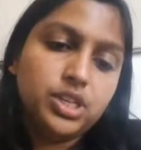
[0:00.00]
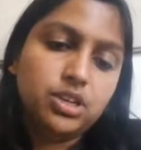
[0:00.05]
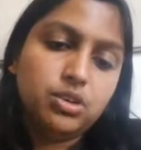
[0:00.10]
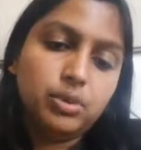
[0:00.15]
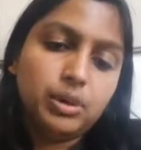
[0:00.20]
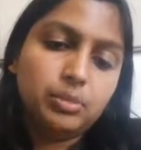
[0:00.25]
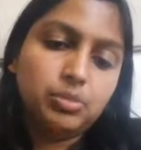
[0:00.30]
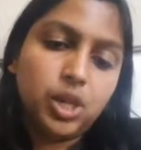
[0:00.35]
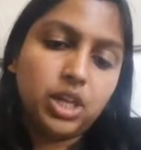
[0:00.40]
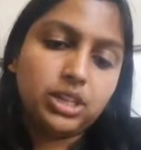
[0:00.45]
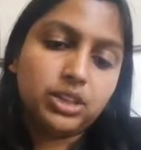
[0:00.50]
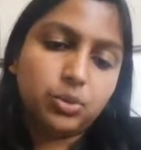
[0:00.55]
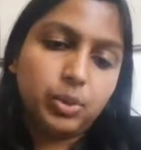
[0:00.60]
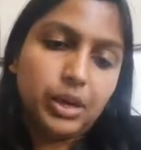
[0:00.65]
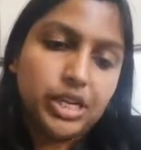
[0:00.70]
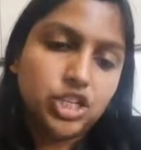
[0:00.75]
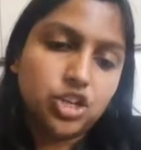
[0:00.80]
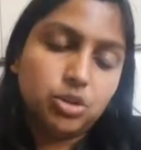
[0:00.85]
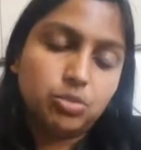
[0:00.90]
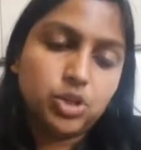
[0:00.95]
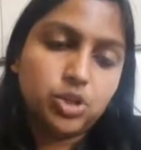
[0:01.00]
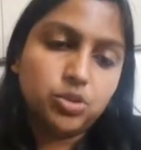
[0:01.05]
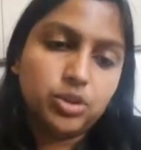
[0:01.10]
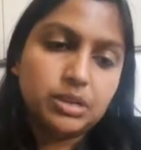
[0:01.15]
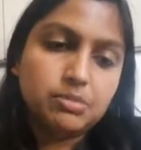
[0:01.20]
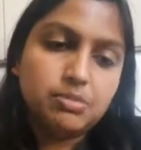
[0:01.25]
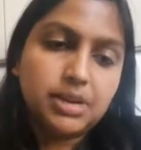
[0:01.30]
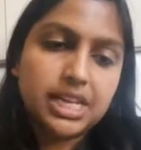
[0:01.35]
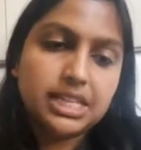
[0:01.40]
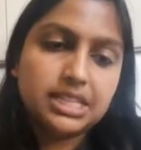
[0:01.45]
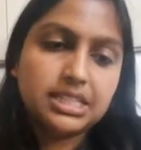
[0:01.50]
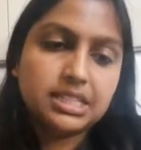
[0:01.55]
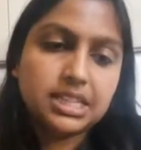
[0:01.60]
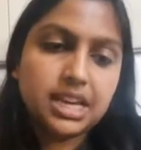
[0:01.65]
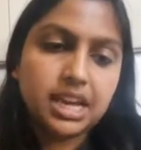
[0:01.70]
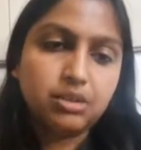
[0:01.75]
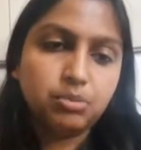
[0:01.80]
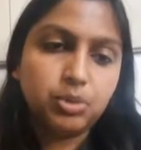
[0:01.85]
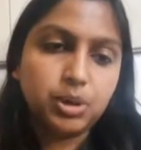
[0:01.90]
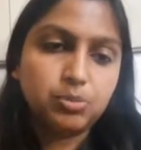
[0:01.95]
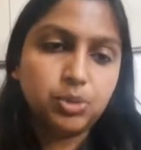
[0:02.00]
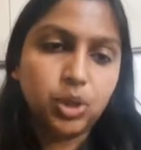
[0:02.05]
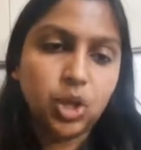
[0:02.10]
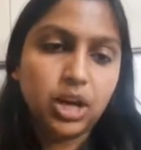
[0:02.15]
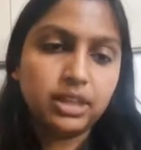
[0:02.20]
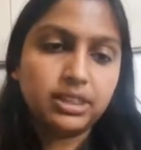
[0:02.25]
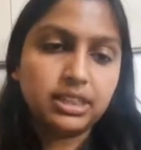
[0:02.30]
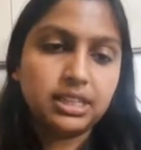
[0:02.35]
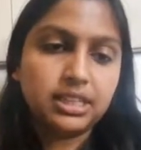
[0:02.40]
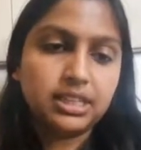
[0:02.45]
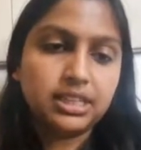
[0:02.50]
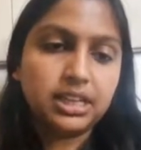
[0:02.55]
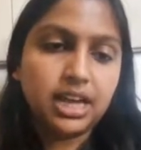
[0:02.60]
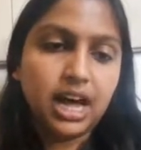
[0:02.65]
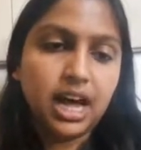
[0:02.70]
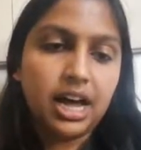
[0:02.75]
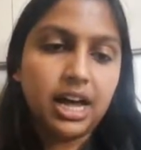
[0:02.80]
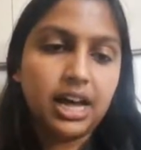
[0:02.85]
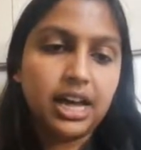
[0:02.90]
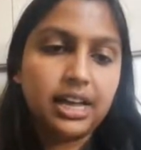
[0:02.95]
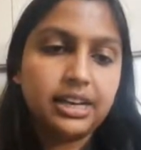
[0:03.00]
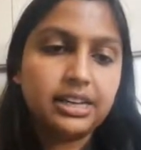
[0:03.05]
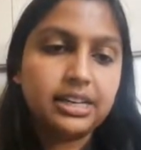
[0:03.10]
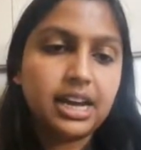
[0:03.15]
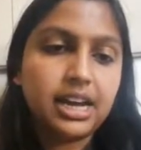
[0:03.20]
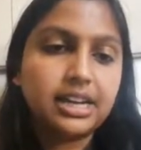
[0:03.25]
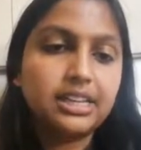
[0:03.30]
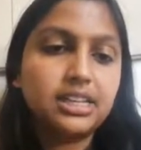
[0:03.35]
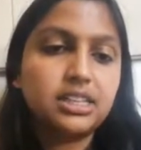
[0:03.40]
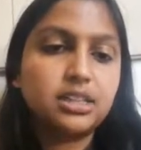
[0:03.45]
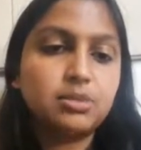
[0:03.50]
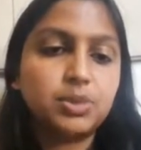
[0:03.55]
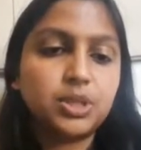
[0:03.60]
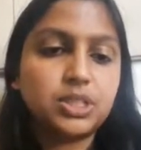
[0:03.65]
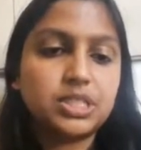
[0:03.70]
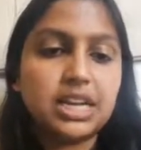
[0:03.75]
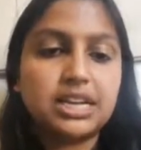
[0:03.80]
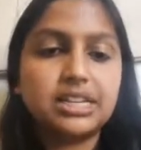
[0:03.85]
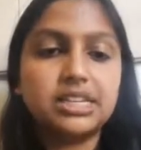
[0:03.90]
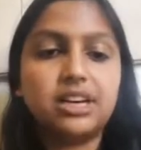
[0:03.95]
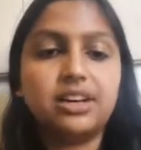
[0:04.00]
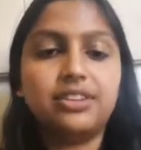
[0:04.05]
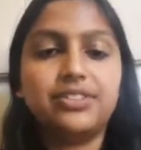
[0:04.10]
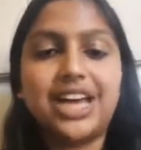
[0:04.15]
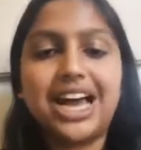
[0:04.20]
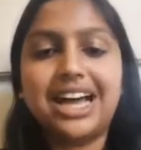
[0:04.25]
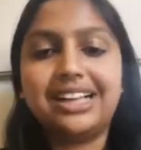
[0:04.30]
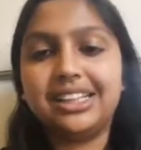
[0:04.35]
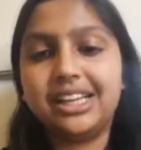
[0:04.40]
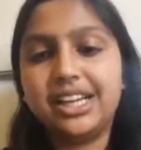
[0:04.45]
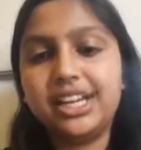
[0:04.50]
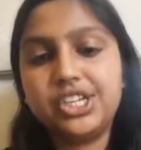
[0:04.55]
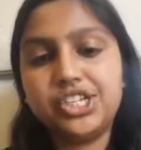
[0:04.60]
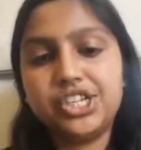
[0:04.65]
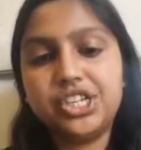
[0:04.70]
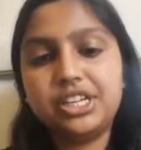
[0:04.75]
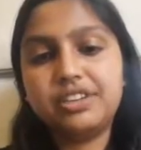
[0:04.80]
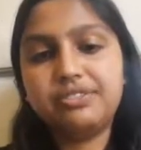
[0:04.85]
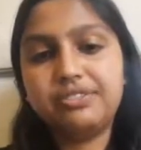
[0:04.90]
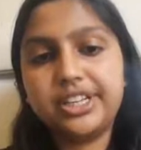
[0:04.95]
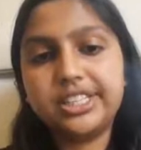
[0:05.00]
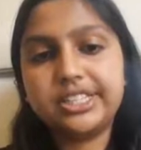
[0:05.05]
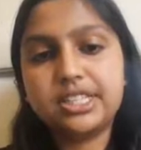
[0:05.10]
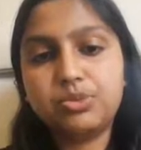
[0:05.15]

we plot the ratio between bids and we plot the 90th percentile of the allocation difference.